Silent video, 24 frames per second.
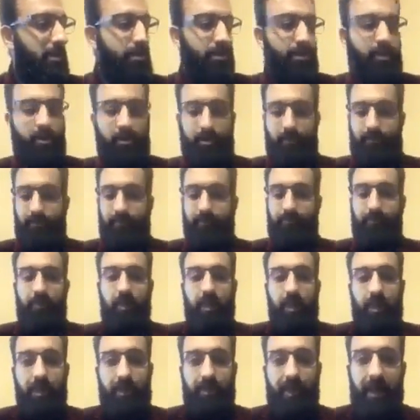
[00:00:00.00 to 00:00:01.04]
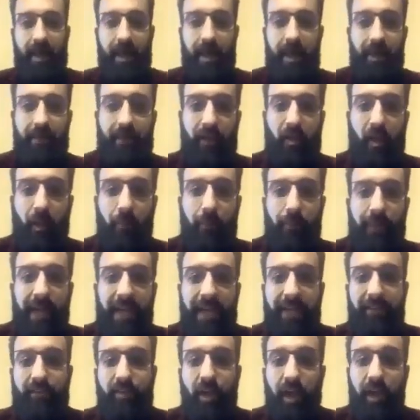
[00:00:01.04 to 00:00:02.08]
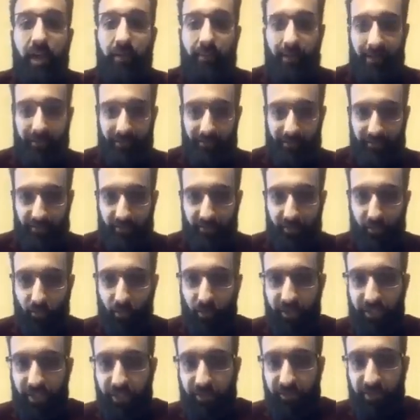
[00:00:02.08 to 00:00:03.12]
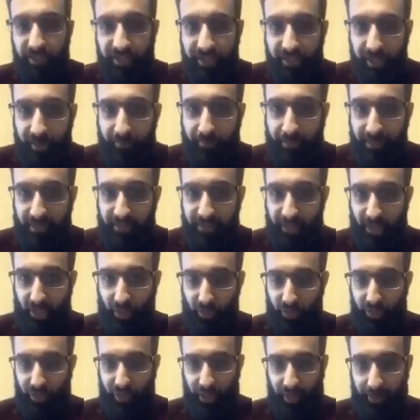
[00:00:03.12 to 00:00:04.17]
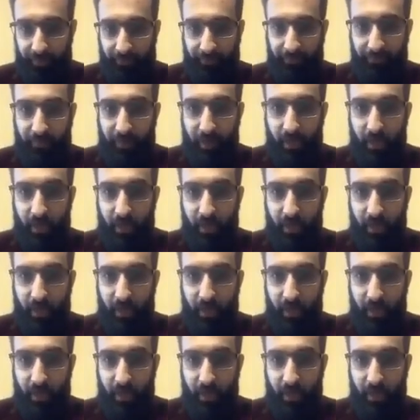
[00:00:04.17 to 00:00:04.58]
you know, the complete tolerance towards Christian persecution